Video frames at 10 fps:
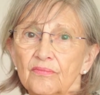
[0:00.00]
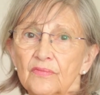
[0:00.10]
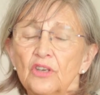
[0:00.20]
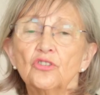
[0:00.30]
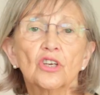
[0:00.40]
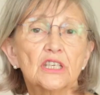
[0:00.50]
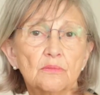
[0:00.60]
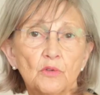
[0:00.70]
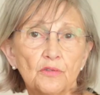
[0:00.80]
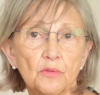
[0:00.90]
Don't try to
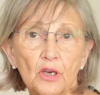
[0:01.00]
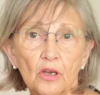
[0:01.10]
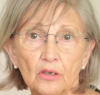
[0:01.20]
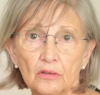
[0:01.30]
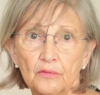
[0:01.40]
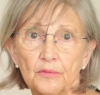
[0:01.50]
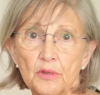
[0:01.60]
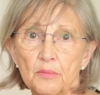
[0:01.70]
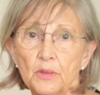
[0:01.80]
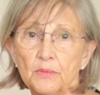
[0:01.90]
move them along from
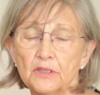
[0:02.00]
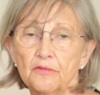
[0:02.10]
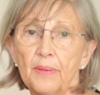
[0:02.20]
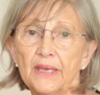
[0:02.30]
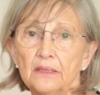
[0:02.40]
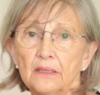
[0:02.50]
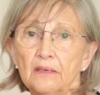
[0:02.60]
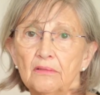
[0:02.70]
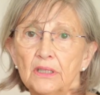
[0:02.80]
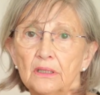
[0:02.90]
the moment of pain
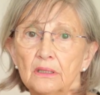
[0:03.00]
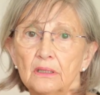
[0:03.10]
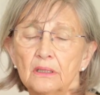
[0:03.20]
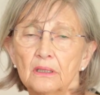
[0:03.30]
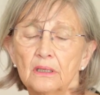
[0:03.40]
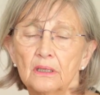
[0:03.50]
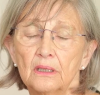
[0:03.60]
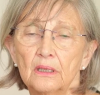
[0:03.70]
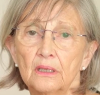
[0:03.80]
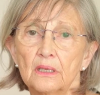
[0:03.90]
they're in.
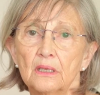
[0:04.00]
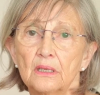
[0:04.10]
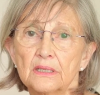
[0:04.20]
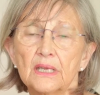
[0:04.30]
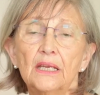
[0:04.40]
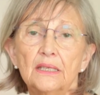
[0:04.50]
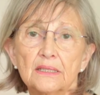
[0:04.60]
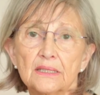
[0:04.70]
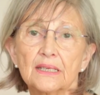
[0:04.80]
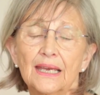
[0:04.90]

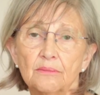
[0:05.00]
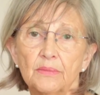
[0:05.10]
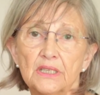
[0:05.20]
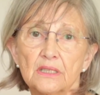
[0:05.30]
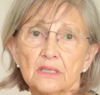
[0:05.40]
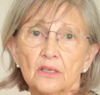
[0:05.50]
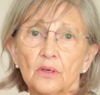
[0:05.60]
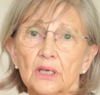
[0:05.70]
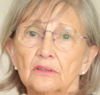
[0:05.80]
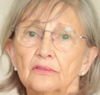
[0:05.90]
Silence can be so
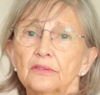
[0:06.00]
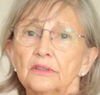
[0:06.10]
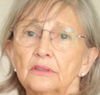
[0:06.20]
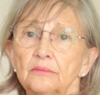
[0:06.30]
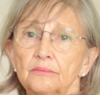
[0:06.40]
helpful.